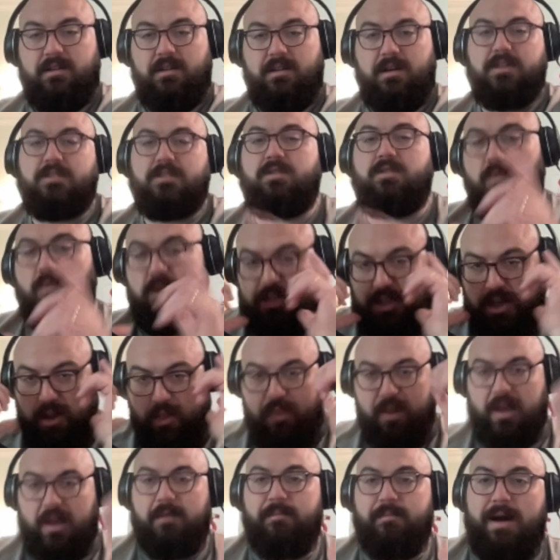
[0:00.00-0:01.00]
Right? So you have to
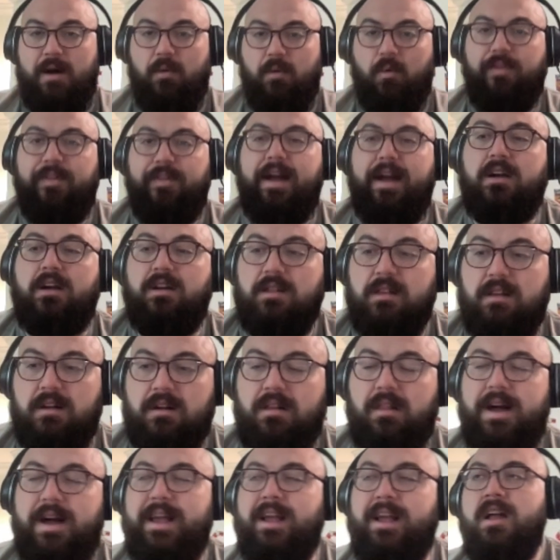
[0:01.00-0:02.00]
think about what that could
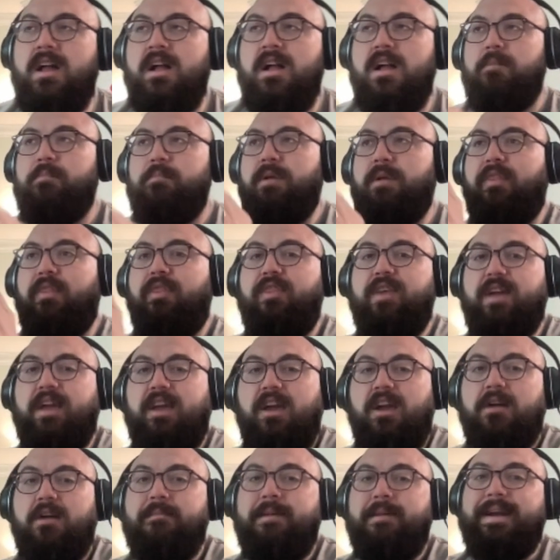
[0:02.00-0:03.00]
look like. Be
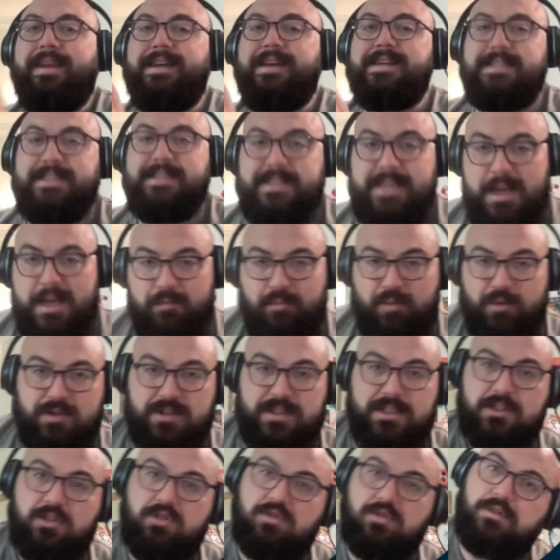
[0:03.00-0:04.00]
thinking about
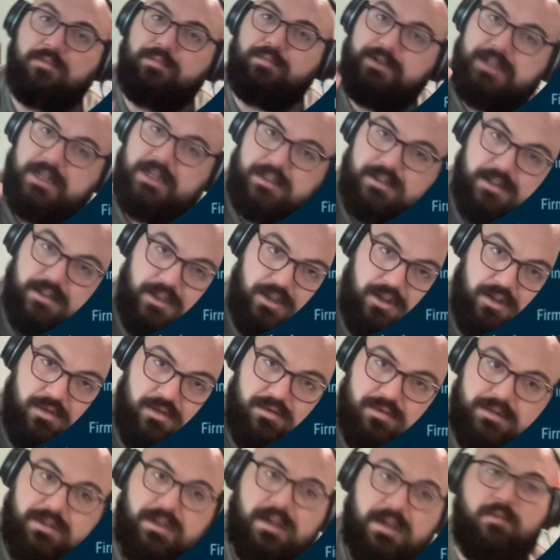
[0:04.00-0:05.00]
examples that you could potentially
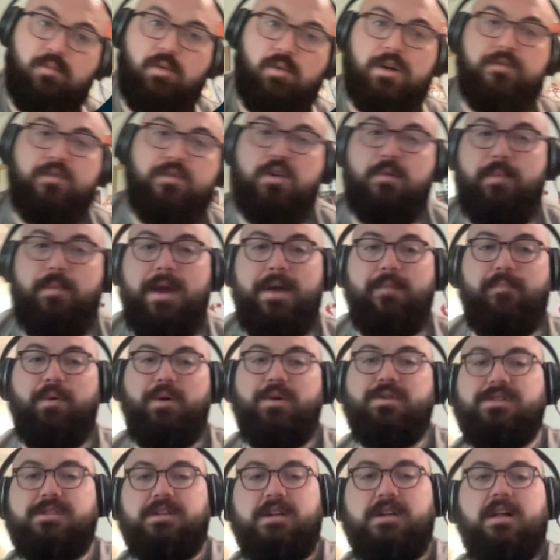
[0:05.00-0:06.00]
use in one of your
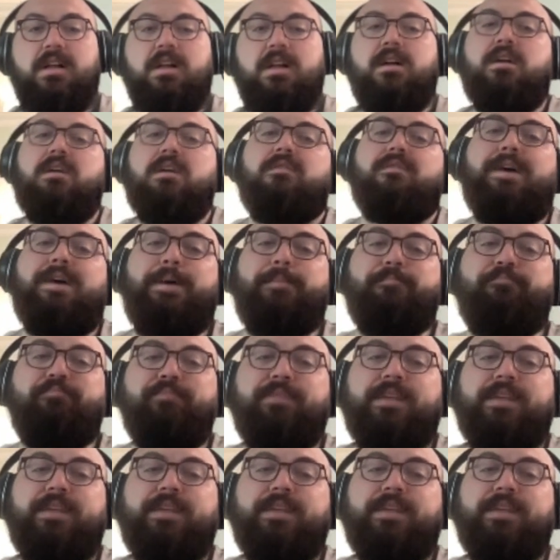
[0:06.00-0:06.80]
papers, right?